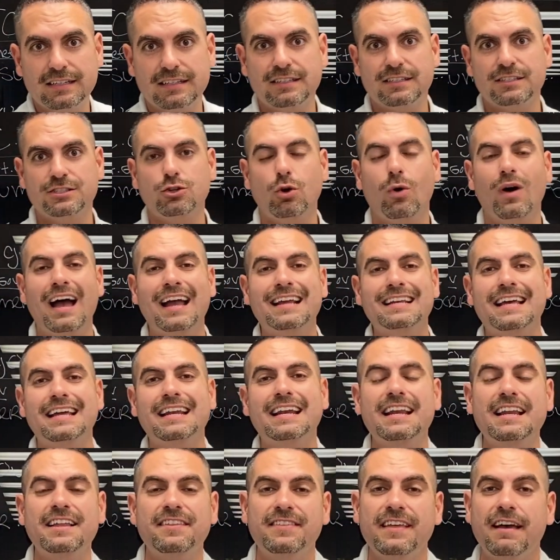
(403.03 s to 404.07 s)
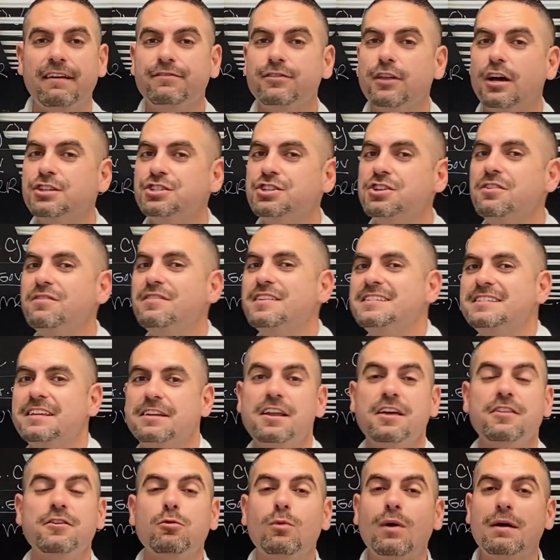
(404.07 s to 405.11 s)
So identitytheft.gov is
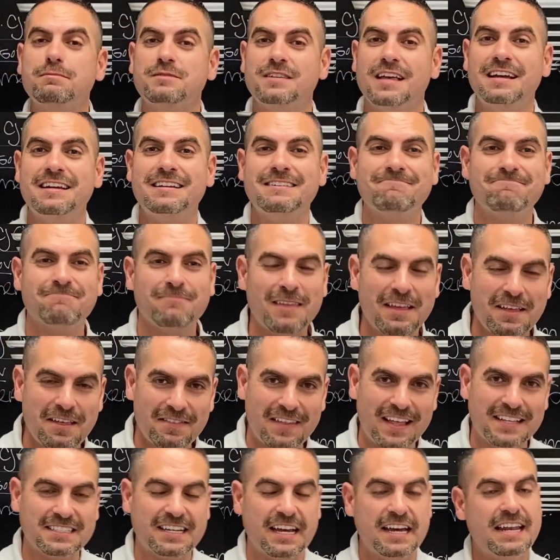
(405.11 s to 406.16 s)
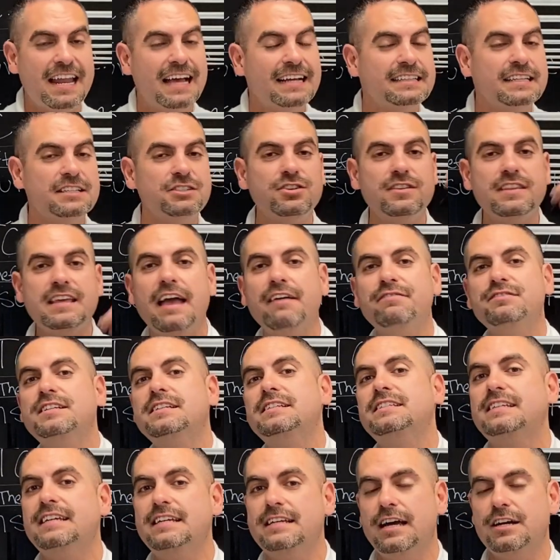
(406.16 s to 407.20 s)
another website that's connected to the
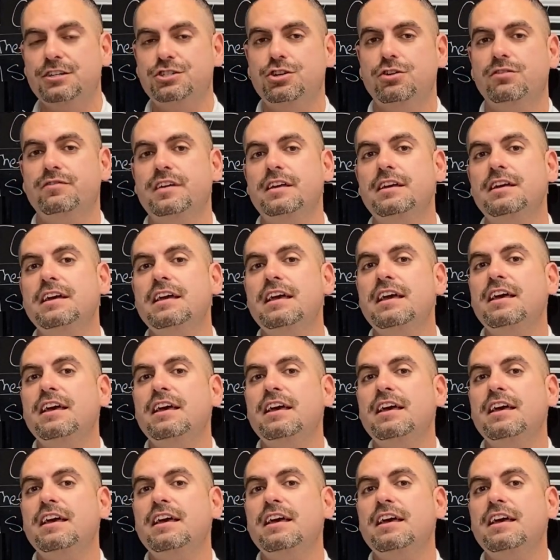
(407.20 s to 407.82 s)
ftc.gov,